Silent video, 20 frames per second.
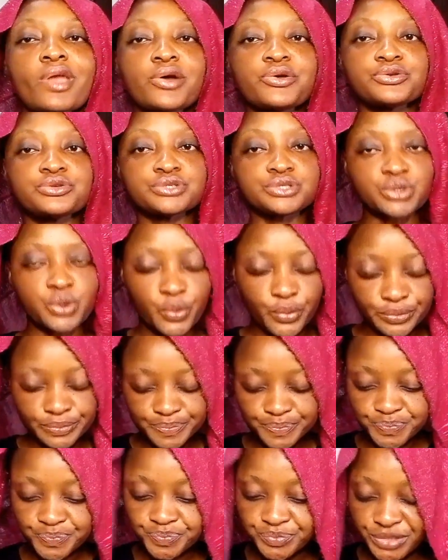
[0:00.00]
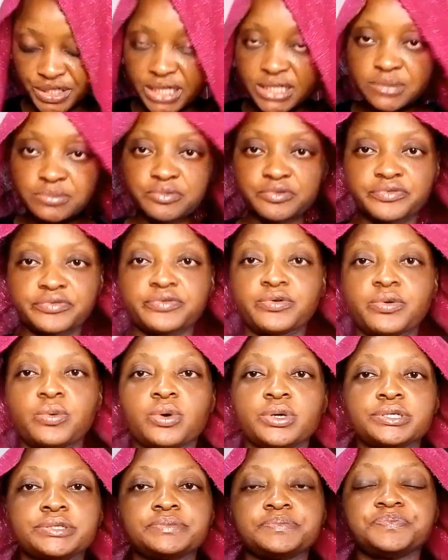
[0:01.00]
So let's move
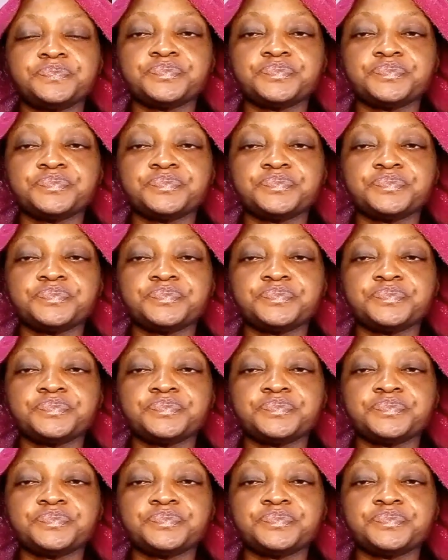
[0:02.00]
forward.